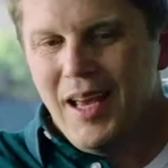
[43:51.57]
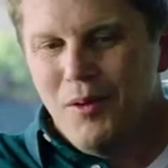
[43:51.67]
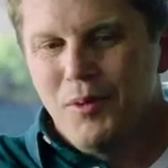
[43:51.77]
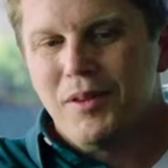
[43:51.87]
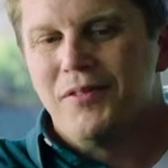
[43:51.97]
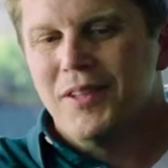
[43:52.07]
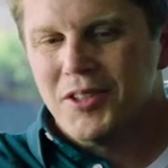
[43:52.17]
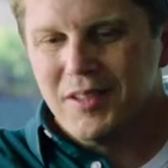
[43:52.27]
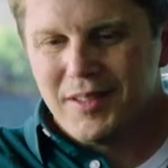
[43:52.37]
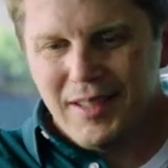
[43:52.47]
And with
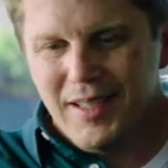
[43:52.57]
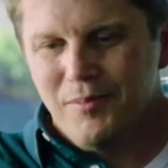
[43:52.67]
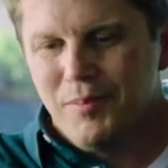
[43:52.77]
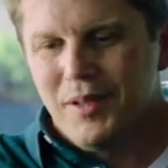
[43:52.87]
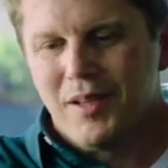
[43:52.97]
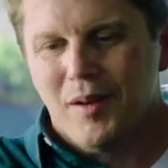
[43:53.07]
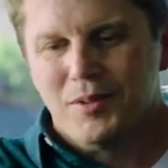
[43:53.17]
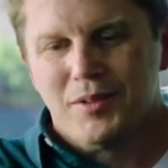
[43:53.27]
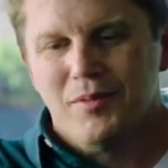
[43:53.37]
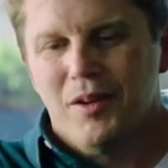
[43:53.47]
efficiency
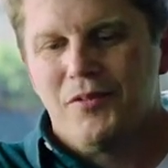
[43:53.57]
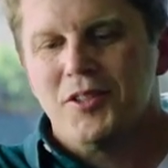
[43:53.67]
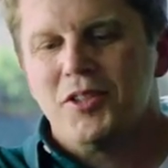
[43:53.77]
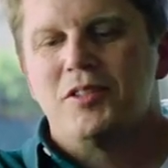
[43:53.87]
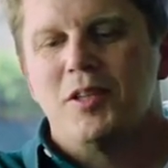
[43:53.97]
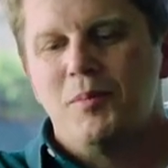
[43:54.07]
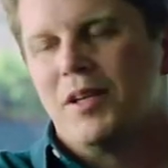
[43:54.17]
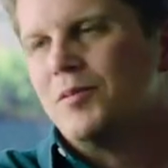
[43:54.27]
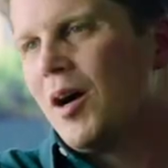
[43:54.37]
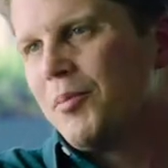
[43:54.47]
becomes efficiency
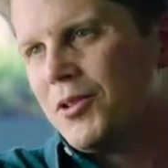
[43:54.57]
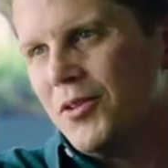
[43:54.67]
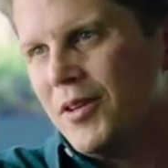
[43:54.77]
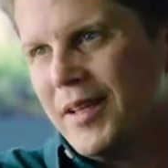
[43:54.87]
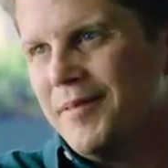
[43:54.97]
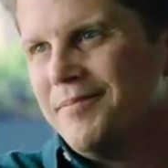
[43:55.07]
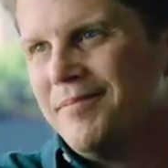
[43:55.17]
becomes opportunity.